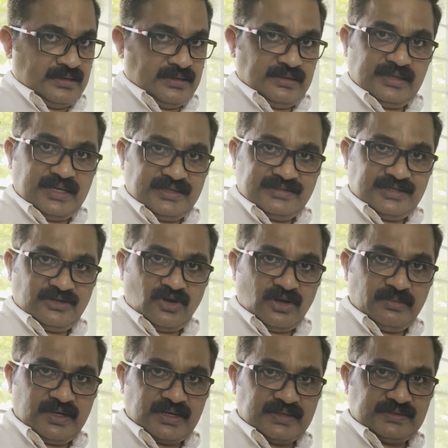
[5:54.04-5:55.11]
That is a
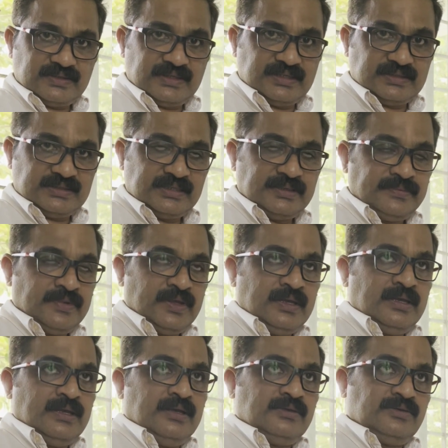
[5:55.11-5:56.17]
normal resonance.
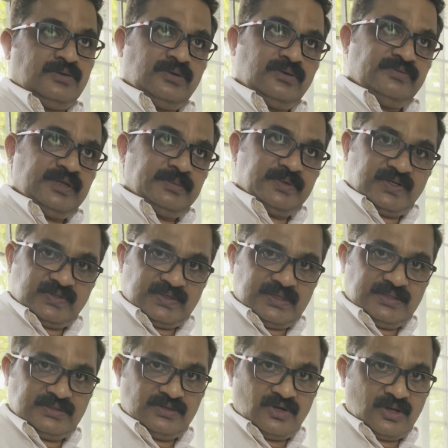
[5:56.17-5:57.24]
So if the person
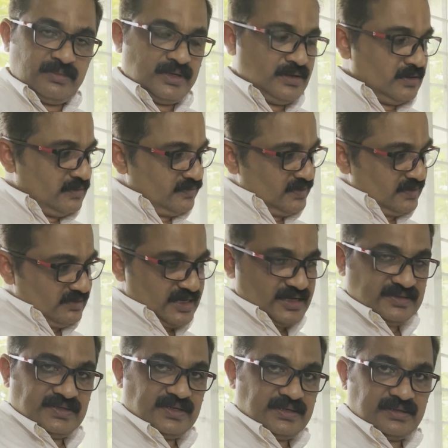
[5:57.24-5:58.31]
is normal or the
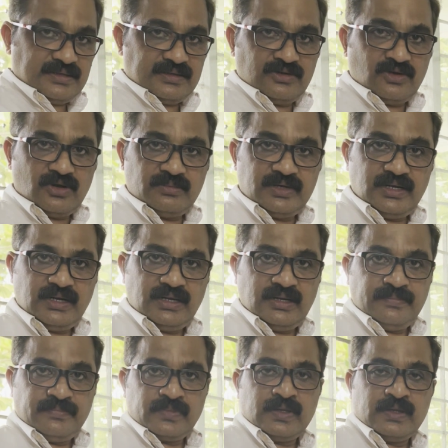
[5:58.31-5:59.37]
lungs are normal,
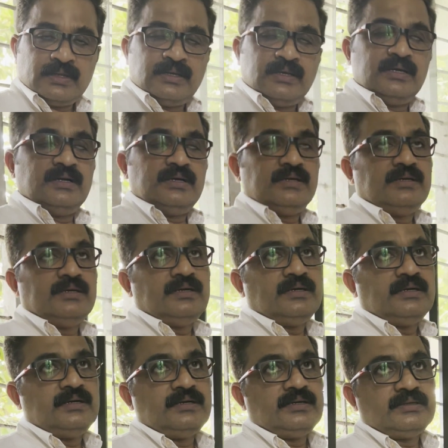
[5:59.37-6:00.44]

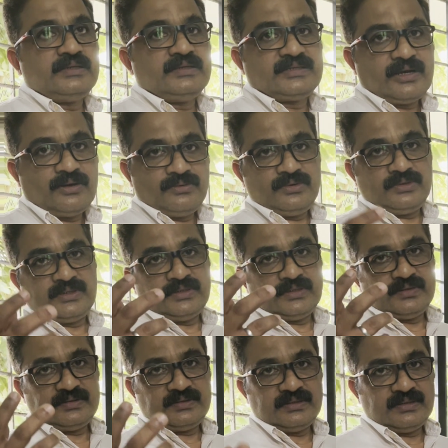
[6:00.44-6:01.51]
the sound
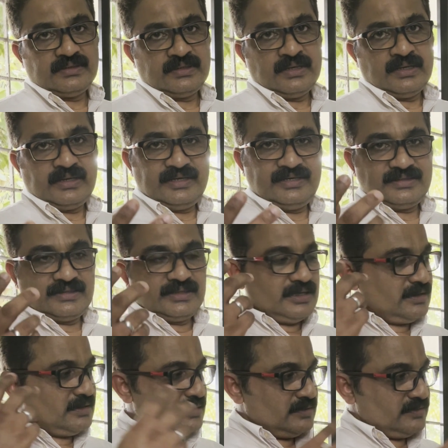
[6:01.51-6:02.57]
is
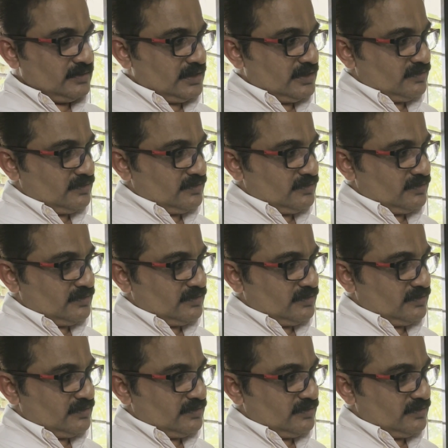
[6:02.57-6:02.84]
the